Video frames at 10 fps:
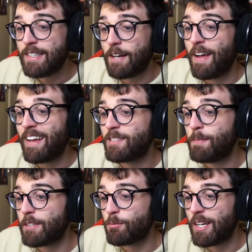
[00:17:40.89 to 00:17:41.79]
Now for
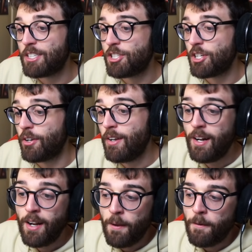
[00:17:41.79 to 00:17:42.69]
aspect ratio,
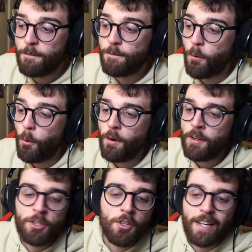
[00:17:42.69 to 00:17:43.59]
for
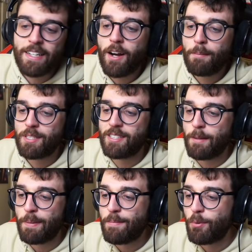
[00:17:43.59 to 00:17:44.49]

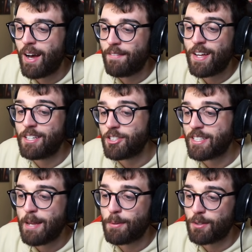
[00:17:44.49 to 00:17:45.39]
99% of people out there,
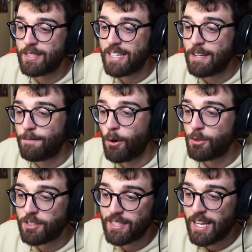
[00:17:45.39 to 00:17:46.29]
just keep it on
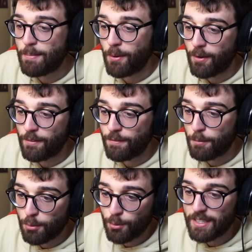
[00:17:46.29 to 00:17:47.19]
default. Just keep it on
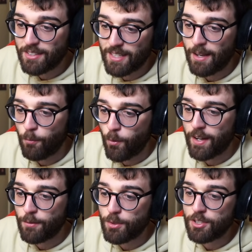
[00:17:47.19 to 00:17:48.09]
the preset
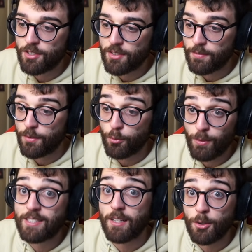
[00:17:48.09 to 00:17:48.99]
one, which is the
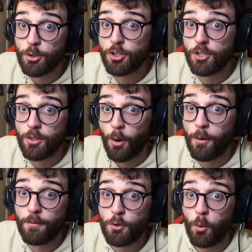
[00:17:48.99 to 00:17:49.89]
resolution
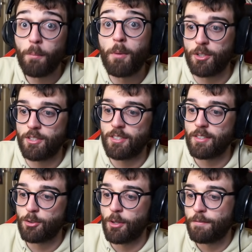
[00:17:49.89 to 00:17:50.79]
of your
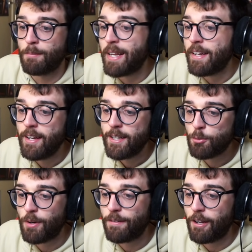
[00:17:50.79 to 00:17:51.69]
monitor. So for me,
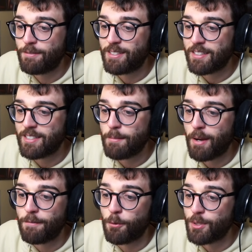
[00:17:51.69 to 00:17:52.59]
2560
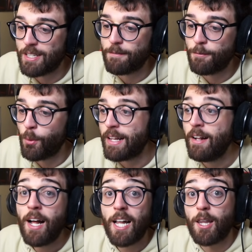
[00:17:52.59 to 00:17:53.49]
by
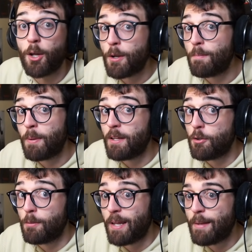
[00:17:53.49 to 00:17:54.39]
1440. A lot of
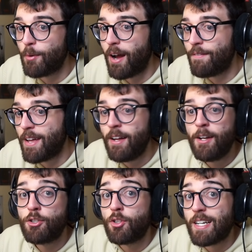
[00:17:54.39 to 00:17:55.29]
you people out there,
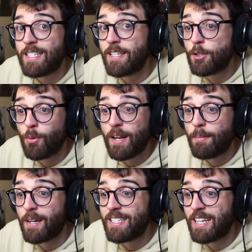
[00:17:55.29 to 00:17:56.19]

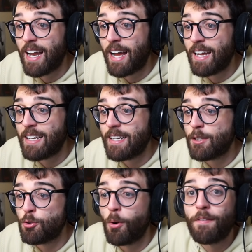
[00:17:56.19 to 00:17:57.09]
1920 by 1080,
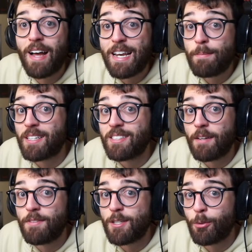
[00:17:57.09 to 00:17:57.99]
1280 by
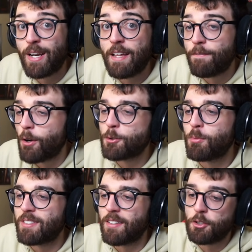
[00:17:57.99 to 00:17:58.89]
720. Those
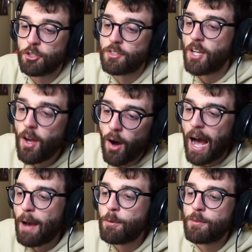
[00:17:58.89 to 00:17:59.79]
resolutions,
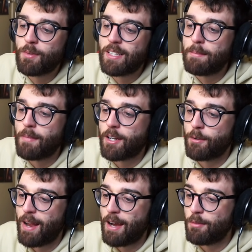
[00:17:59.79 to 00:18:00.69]
I wouldn't really muck
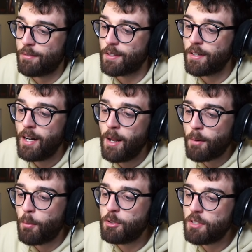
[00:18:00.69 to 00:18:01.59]
around with it.
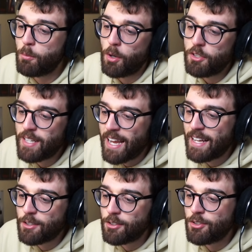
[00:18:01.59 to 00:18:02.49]
But what you
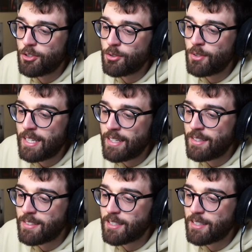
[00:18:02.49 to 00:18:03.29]
can go and do is